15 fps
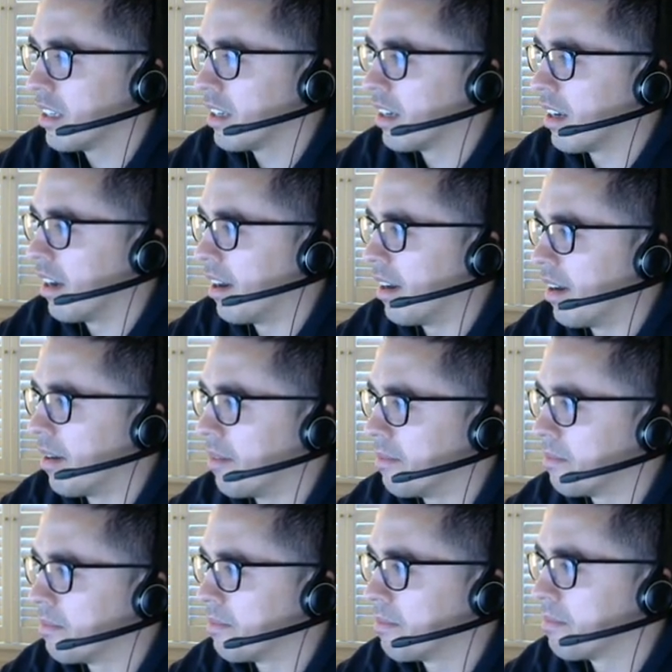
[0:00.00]

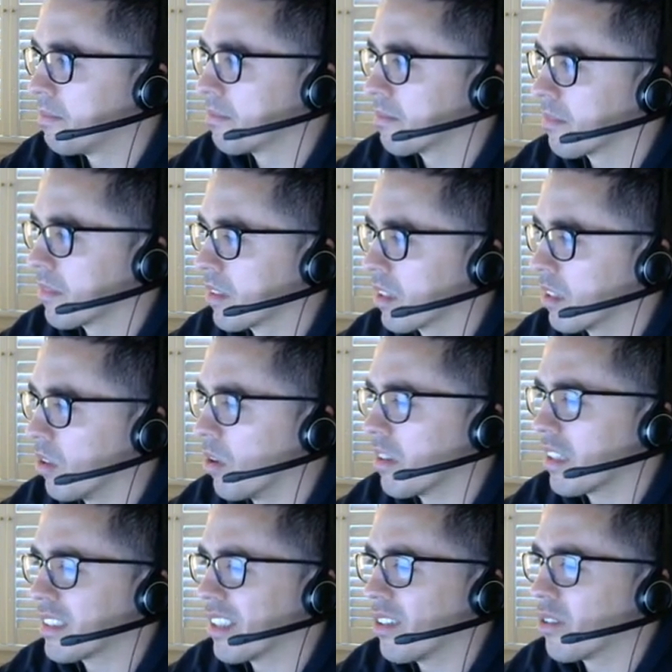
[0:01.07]
The only thing
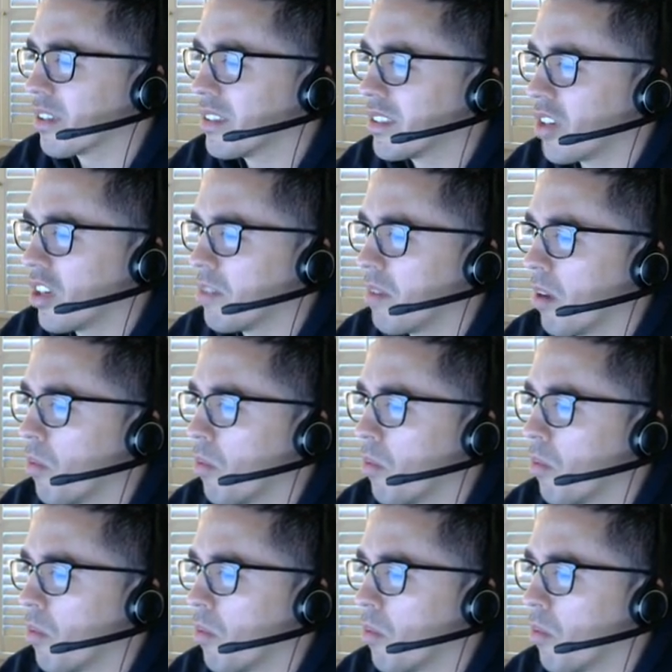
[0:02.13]
that's a little concerning about